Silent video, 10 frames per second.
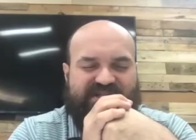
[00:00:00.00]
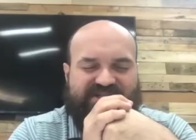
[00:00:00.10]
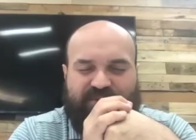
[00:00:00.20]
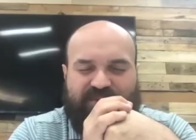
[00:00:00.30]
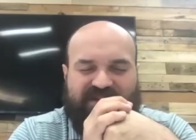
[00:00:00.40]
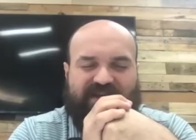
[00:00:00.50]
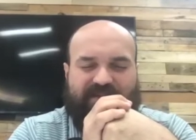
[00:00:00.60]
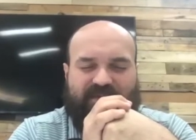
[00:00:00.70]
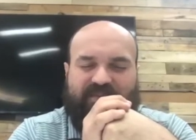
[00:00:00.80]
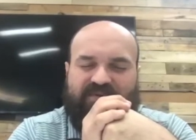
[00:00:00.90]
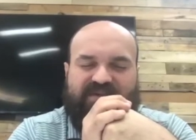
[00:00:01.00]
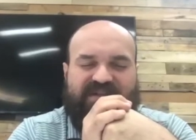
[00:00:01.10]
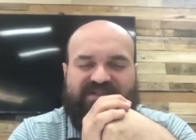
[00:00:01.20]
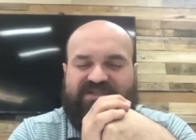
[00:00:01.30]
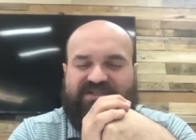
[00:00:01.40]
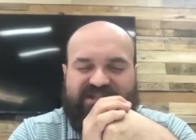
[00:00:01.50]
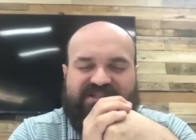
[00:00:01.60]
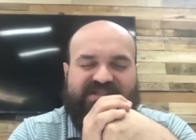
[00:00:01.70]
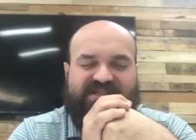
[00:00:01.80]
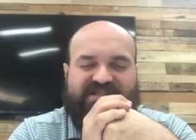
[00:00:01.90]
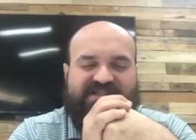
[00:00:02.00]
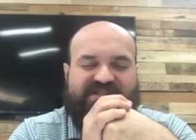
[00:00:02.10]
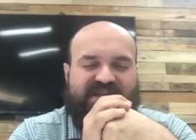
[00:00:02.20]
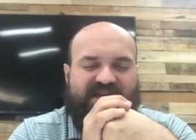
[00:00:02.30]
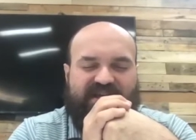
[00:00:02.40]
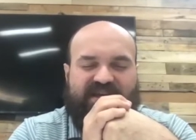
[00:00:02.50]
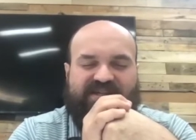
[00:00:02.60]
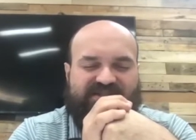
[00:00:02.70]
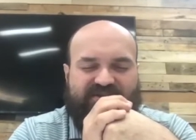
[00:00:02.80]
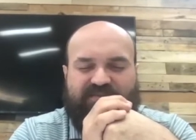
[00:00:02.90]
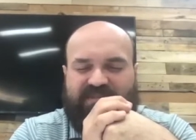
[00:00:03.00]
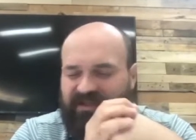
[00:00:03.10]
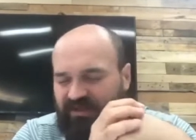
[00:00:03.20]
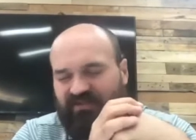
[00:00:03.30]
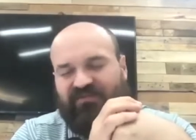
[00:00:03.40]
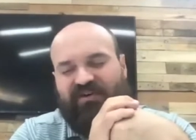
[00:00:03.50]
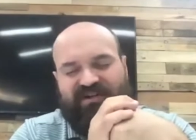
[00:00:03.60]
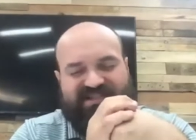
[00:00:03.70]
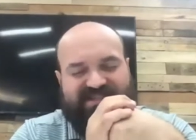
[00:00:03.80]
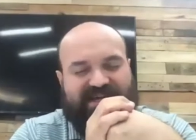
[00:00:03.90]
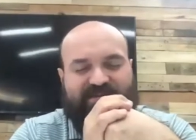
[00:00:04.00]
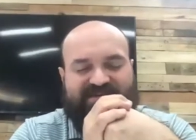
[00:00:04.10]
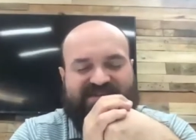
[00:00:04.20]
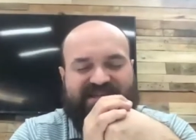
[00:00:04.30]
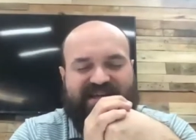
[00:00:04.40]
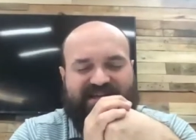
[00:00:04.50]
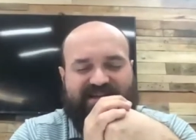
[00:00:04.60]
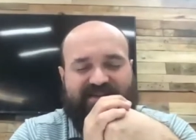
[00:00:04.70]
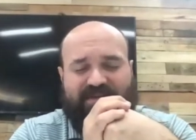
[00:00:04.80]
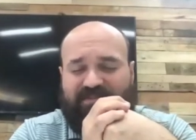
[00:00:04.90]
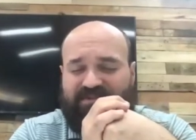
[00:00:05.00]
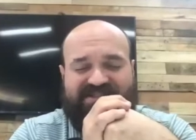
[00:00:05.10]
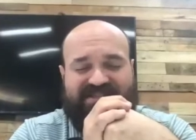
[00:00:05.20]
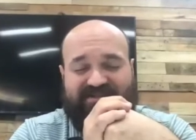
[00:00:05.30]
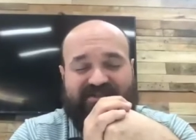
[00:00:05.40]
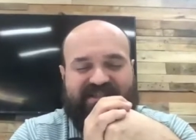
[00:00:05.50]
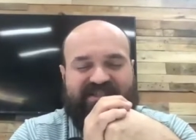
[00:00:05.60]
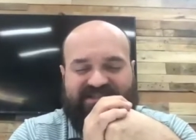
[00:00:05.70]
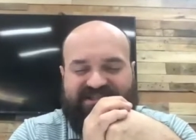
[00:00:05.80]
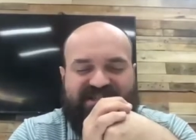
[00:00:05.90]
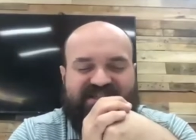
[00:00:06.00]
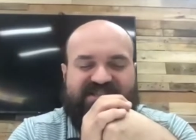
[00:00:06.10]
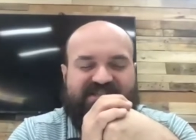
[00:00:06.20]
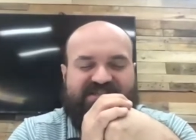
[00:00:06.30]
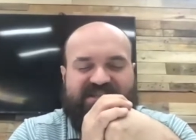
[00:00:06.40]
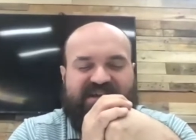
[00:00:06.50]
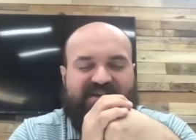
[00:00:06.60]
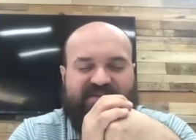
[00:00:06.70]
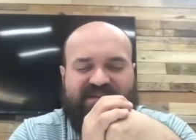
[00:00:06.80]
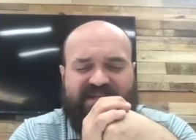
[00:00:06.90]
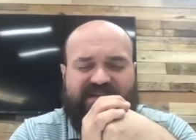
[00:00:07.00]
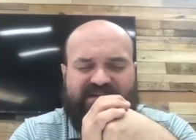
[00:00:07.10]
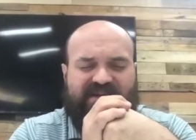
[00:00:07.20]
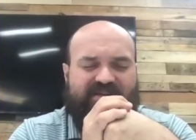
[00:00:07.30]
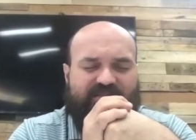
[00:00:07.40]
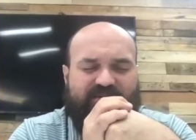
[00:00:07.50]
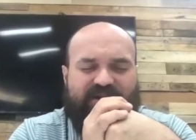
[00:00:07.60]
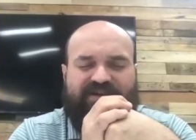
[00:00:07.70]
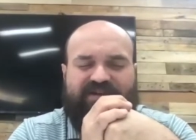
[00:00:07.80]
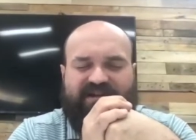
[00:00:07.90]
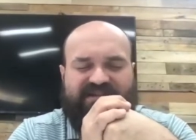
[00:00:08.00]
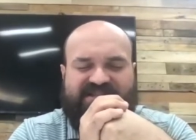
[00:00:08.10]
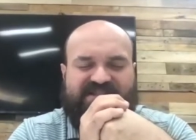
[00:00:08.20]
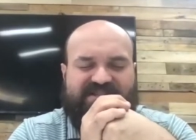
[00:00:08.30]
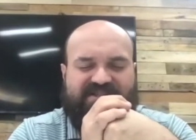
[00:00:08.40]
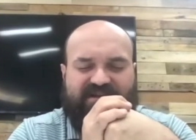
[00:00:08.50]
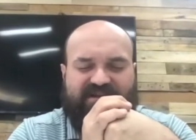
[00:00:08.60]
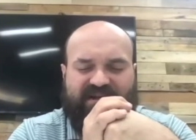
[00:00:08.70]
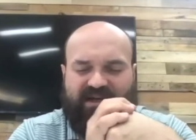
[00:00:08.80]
assume that people need Jesus and assume, even if they're disciples, that people still need Jesus, God. We need a brother and a sister